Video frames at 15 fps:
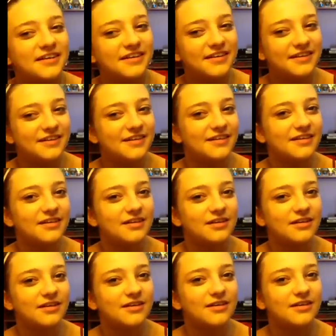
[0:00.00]
cream on, or
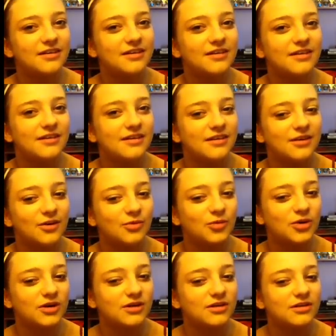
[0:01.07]
then the cream and the jam? On
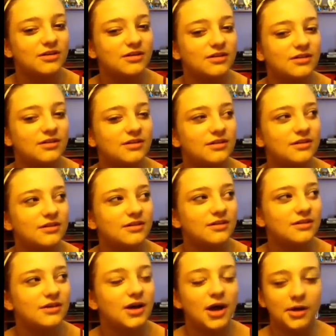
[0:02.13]
what? It's gone.
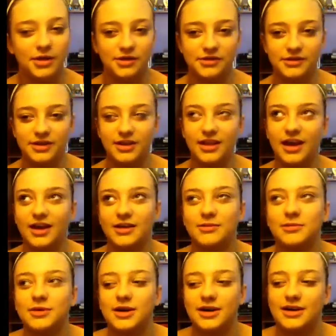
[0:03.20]
Well, I really like
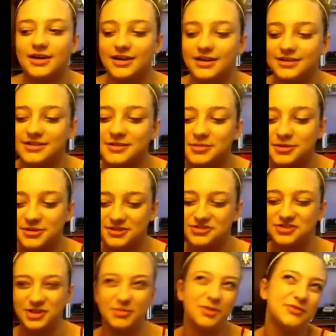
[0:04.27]
them, but I guess you put the
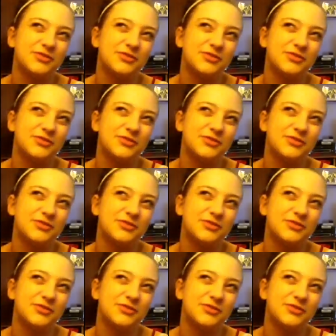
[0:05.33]
jam